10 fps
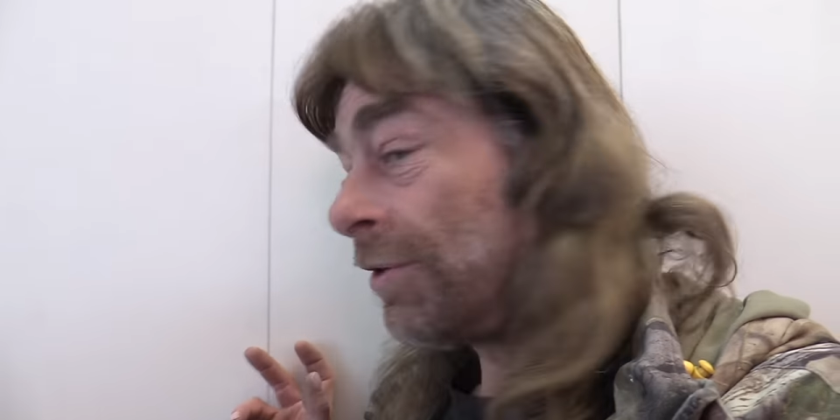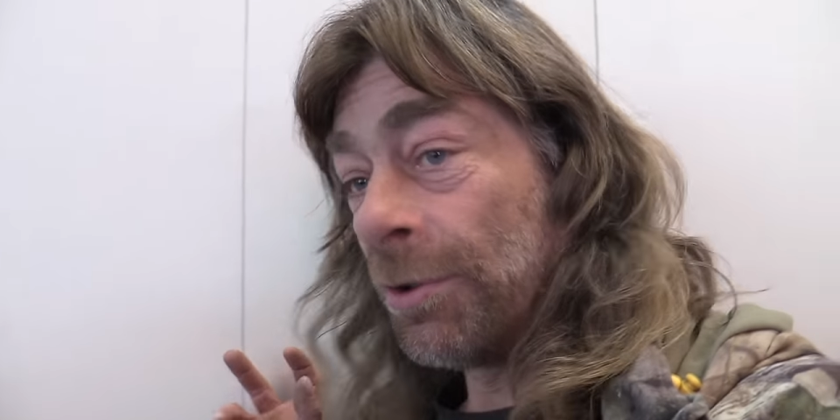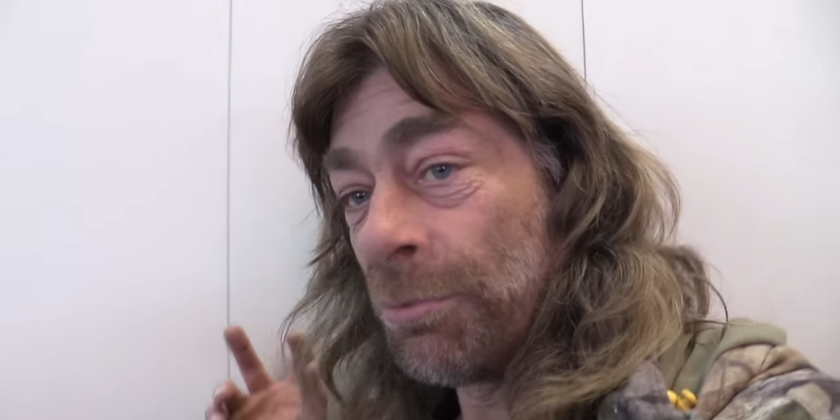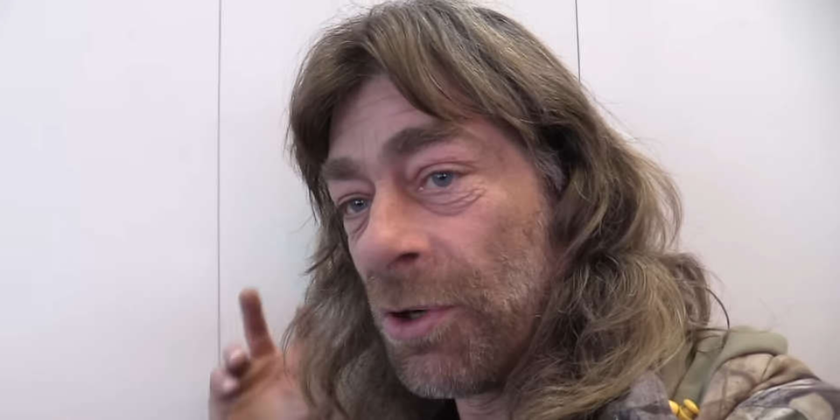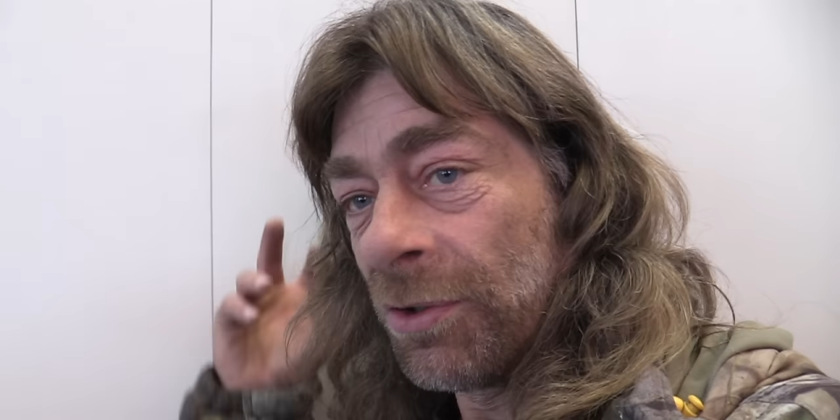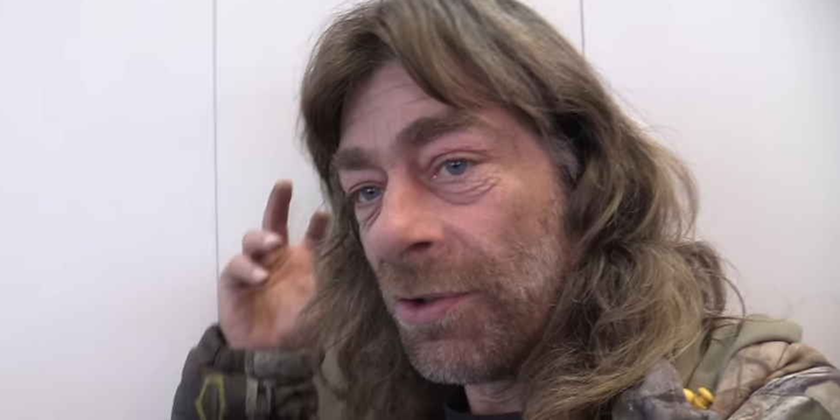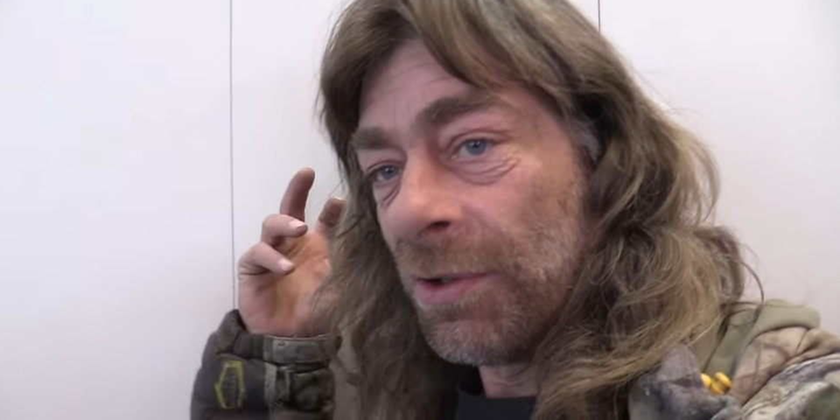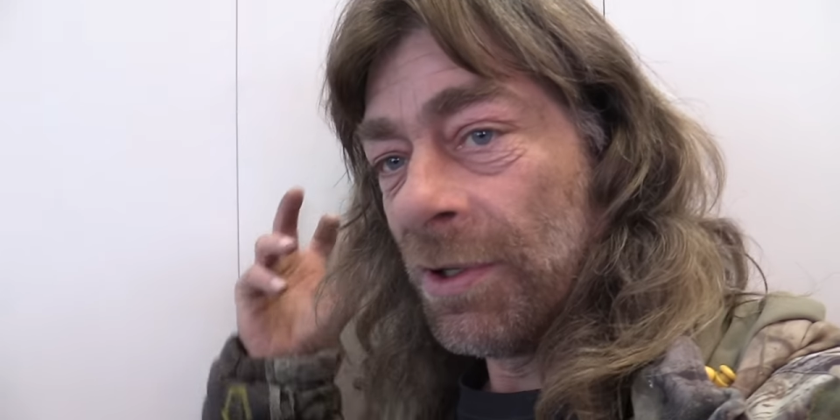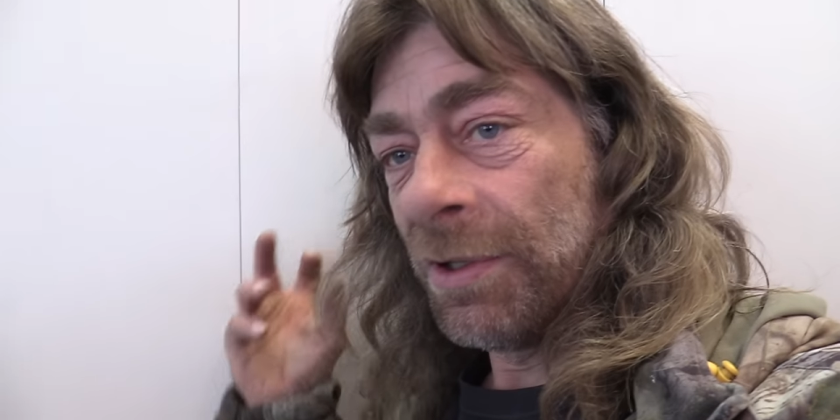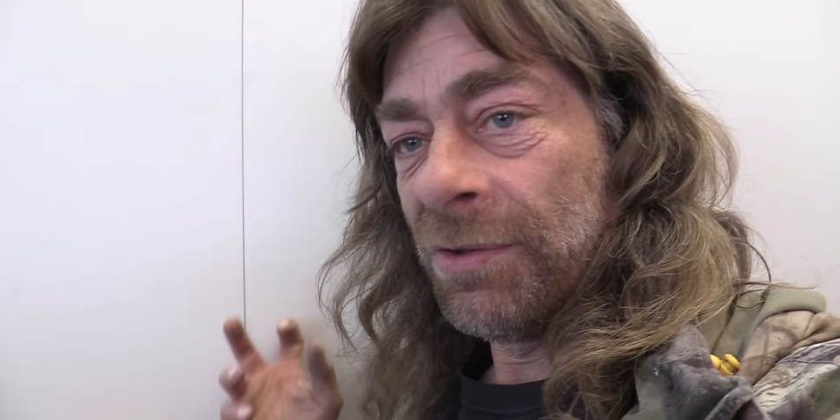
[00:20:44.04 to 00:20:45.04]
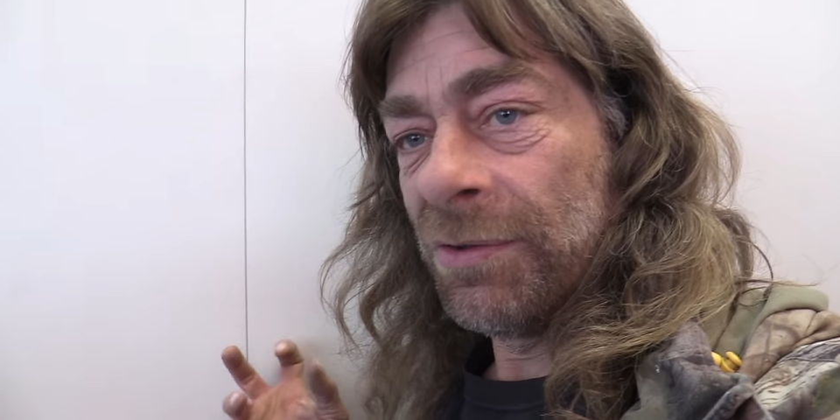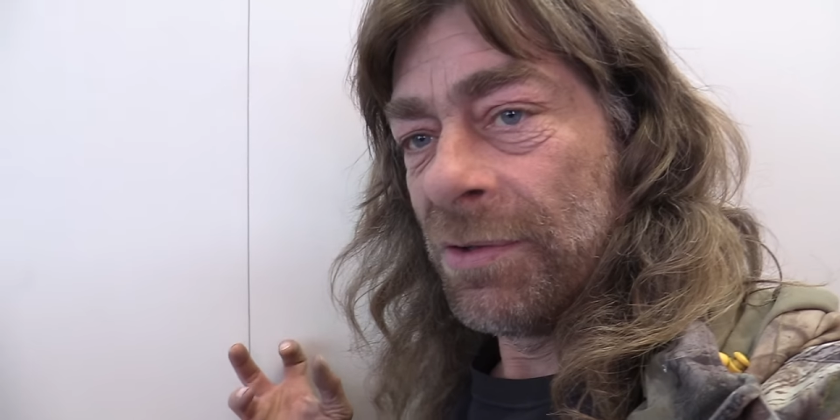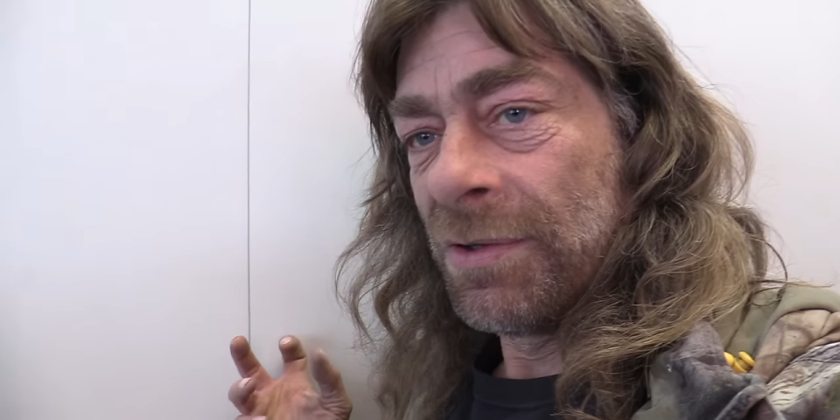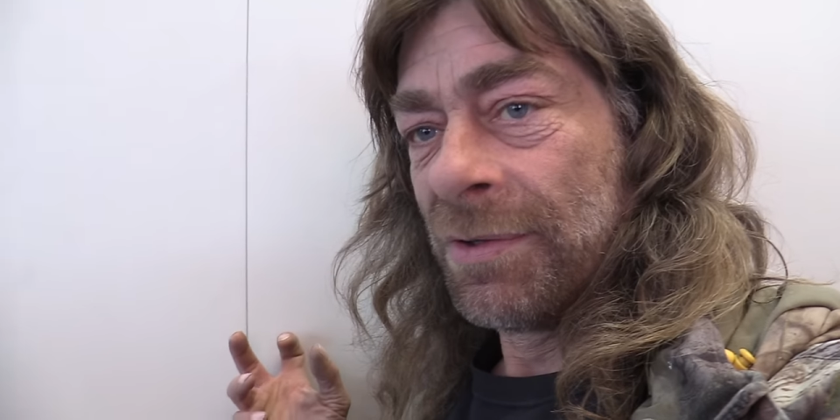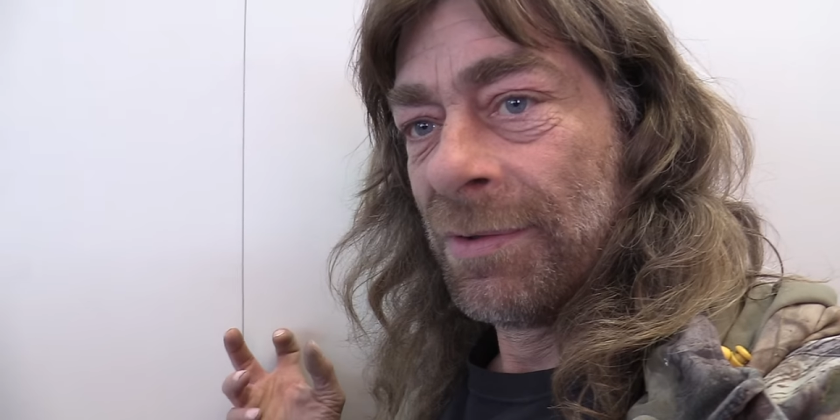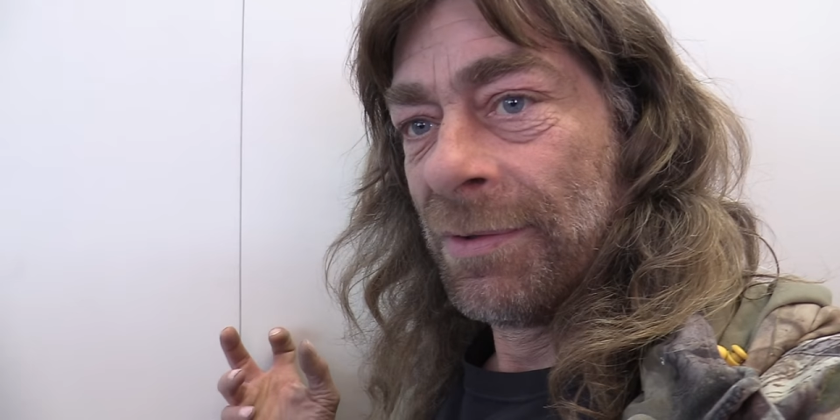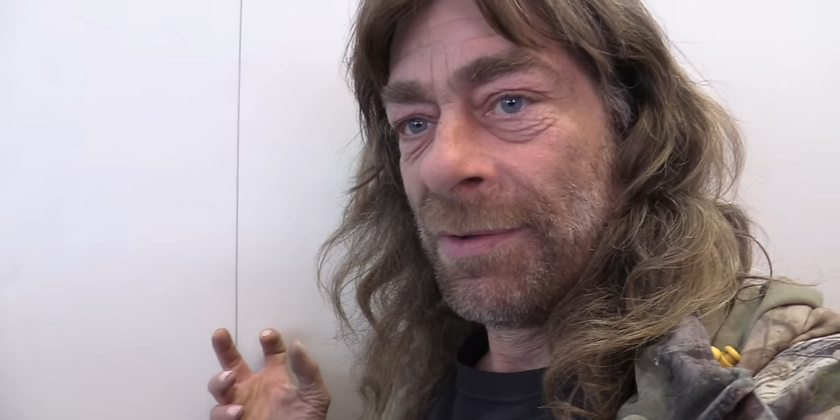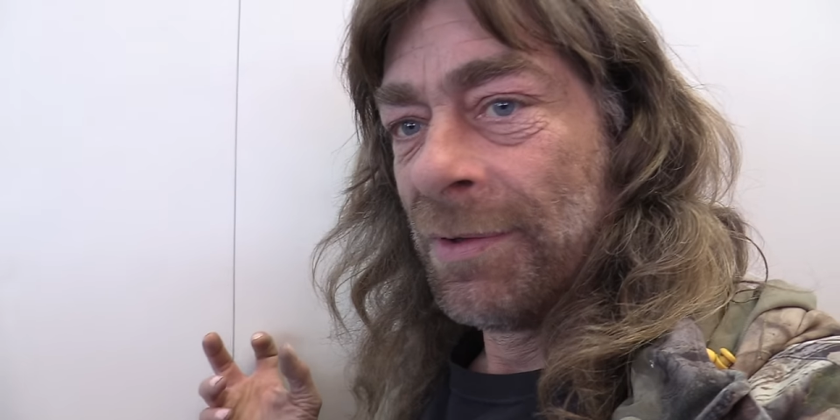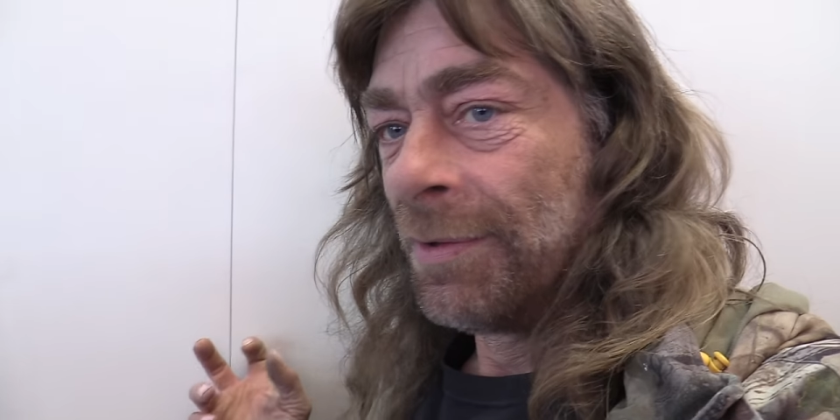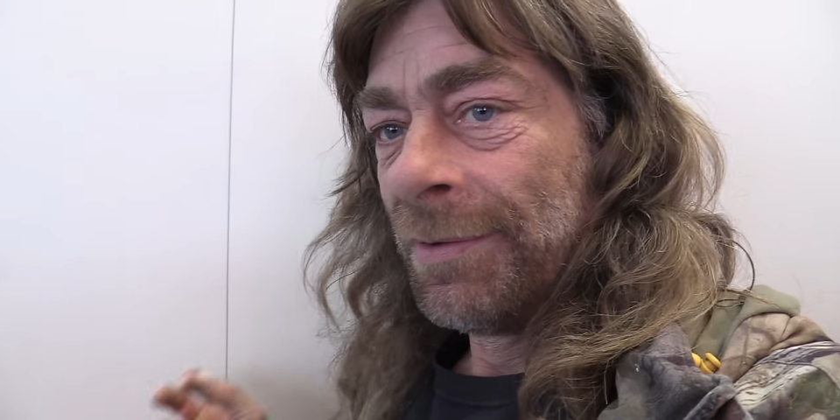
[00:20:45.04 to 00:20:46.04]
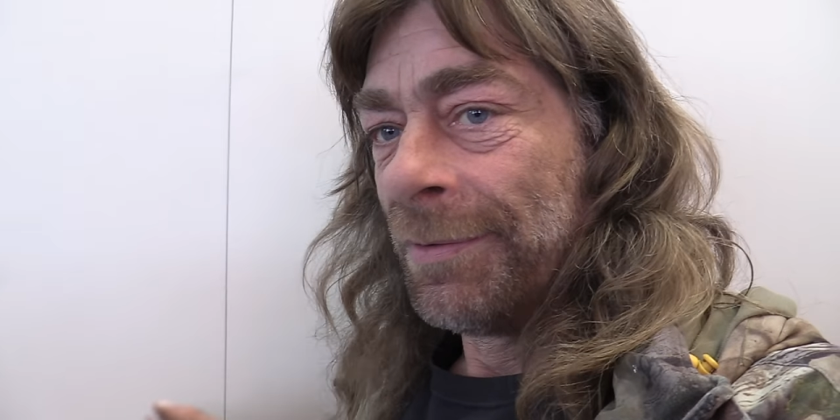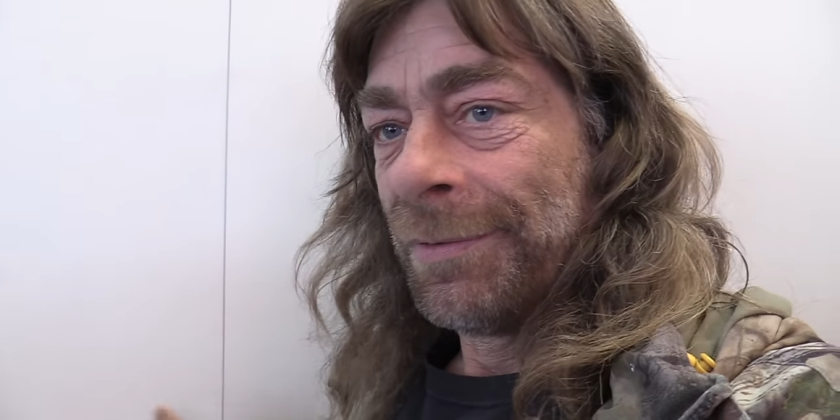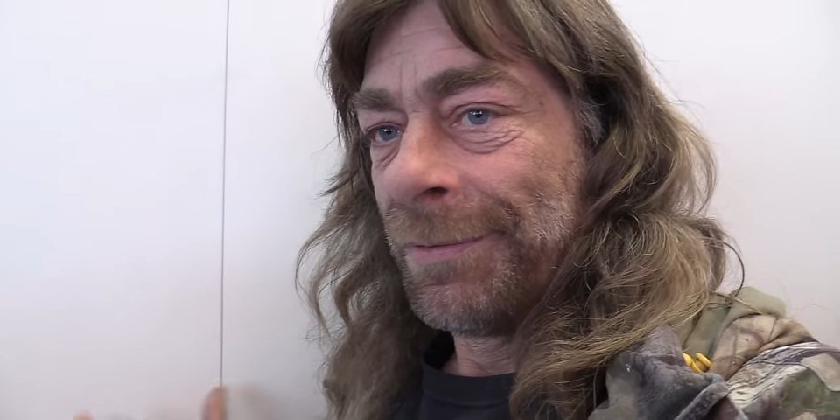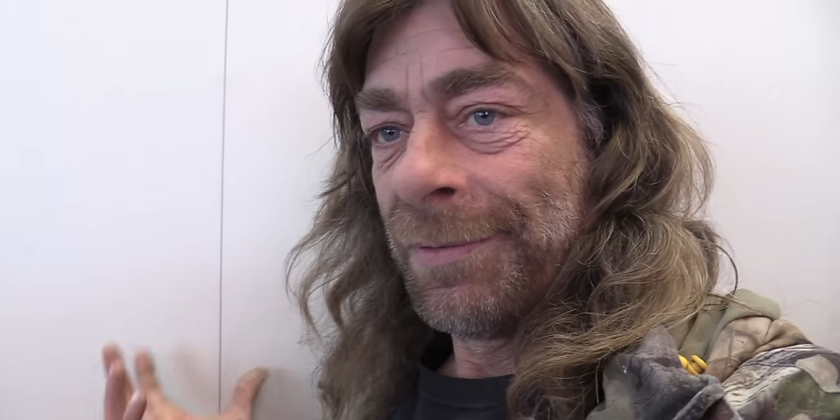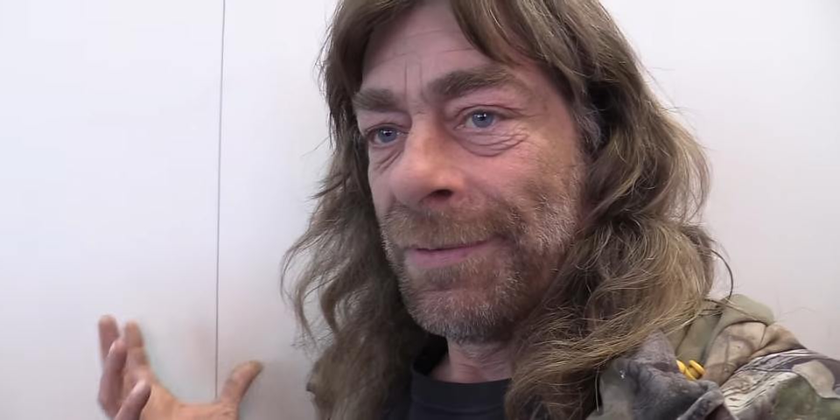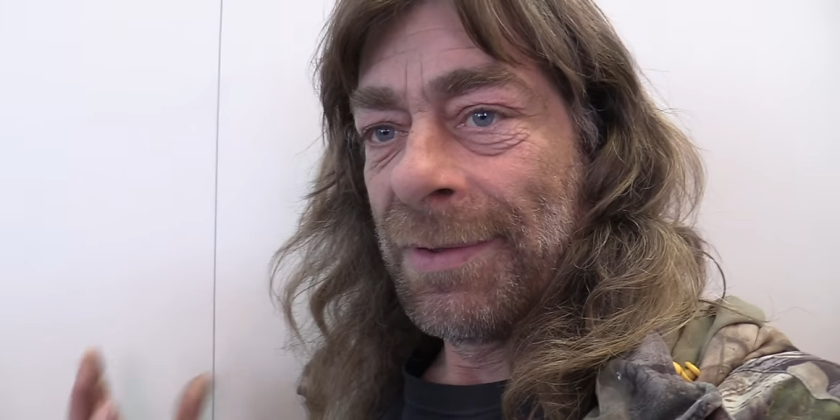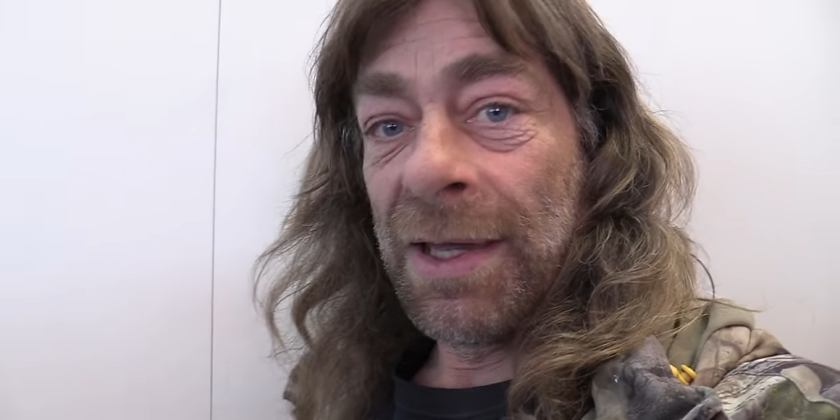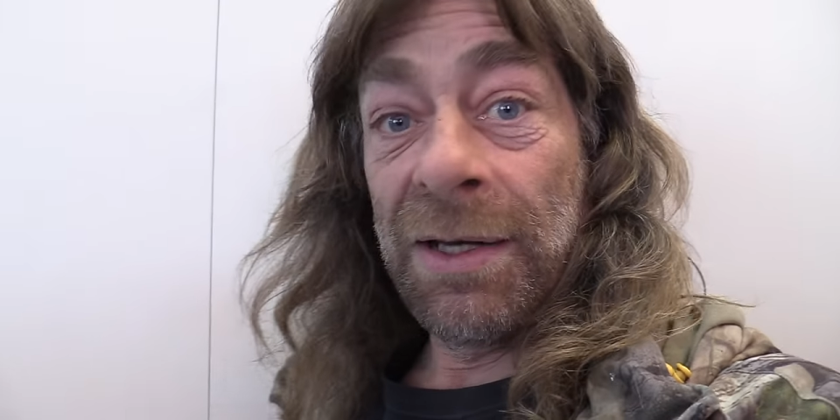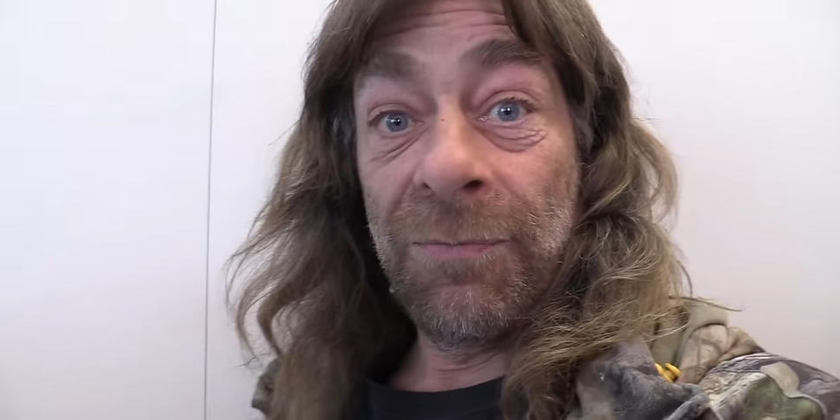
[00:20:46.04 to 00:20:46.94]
gotta mark their lines. Can't